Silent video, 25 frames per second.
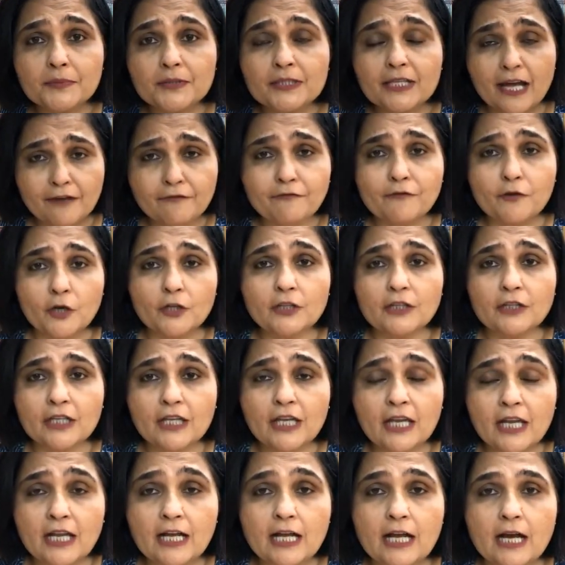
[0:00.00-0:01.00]
I've got the
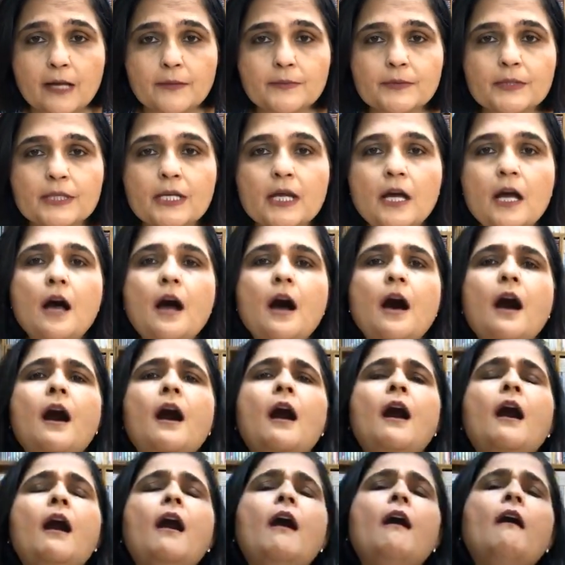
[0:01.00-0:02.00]
hiccups."
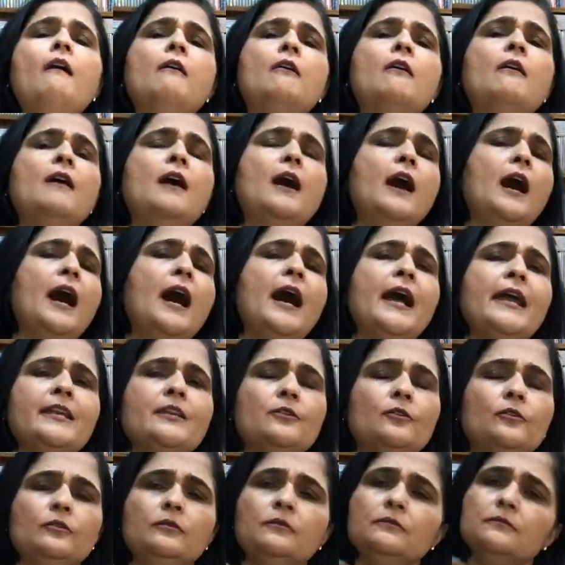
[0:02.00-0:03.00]
"Oh, I
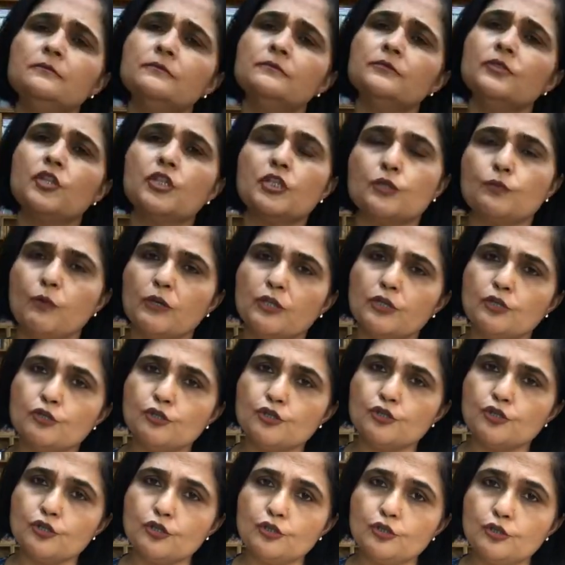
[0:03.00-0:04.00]
know just what you
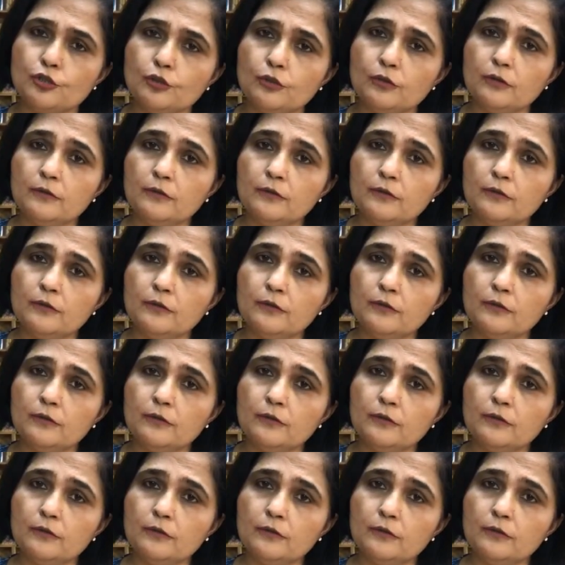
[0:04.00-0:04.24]
should do.